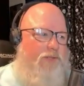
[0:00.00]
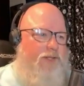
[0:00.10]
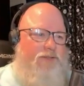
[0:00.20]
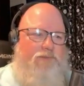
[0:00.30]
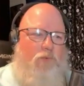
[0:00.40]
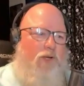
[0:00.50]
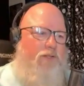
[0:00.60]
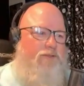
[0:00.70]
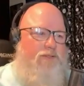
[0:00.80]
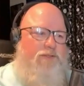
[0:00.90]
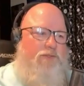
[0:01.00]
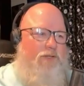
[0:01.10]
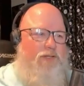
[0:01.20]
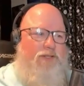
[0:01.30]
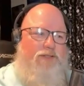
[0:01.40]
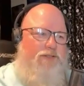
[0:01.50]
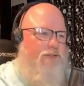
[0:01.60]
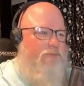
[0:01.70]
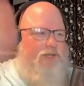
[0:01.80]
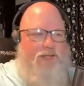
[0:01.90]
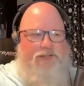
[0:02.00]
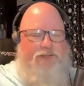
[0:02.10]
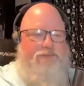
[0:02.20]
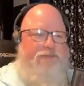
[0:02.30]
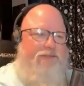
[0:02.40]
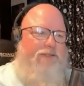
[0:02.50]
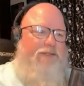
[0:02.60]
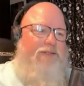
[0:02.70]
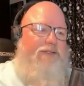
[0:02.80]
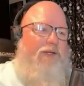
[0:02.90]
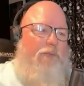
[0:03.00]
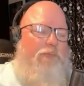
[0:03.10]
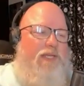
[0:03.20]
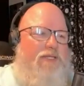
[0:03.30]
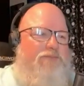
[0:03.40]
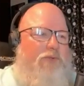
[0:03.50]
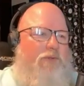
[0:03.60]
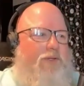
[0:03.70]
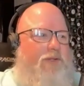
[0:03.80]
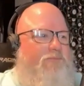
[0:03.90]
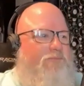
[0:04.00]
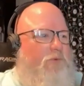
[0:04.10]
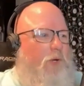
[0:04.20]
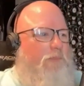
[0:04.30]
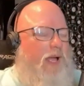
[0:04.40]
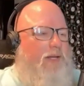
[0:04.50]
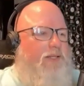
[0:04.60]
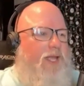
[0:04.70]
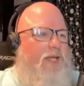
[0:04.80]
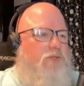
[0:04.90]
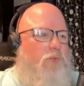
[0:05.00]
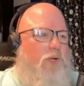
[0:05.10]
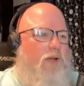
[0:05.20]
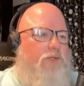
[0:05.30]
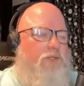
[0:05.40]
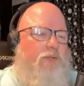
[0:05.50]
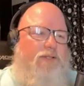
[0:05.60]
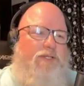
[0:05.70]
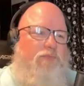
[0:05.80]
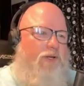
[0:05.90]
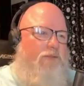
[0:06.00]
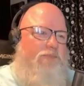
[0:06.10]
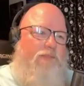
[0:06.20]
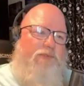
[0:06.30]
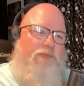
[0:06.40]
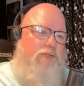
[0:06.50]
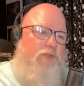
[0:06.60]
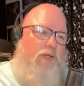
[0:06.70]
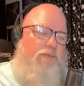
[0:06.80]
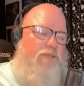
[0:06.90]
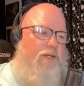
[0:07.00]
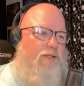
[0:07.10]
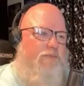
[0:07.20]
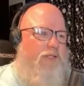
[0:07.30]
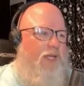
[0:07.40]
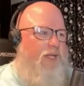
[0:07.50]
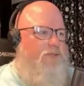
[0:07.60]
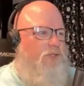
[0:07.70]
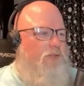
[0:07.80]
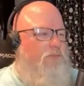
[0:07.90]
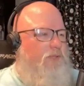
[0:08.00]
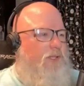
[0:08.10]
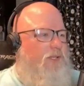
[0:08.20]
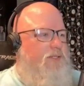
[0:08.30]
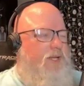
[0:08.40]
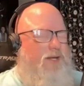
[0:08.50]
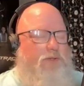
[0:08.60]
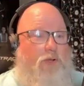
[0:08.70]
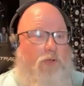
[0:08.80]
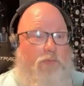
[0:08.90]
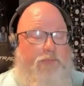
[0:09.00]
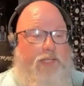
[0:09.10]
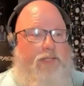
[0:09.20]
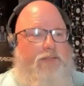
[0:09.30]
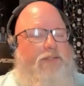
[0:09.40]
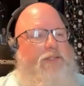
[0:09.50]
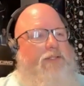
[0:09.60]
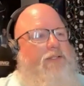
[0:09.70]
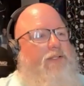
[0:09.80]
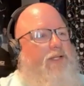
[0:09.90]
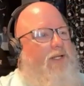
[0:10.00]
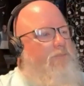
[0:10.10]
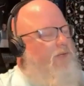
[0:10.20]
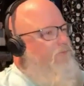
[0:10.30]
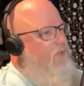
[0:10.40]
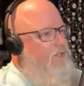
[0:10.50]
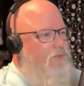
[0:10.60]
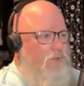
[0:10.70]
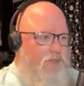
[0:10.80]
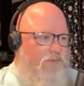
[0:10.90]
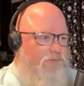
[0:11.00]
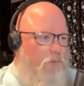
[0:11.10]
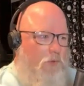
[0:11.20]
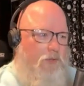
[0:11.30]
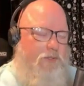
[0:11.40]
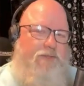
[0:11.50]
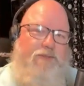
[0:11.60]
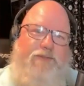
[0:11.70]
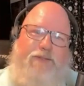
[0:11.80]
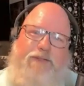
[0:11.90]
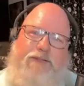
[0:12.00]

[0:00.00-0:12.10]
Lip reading: that I didn't want it to turn it into some kind of piece for a podcast or whatever. So I just wanted people to enjoy themselves. But yeah, Jim Snyder called me, my friend Susie, of course,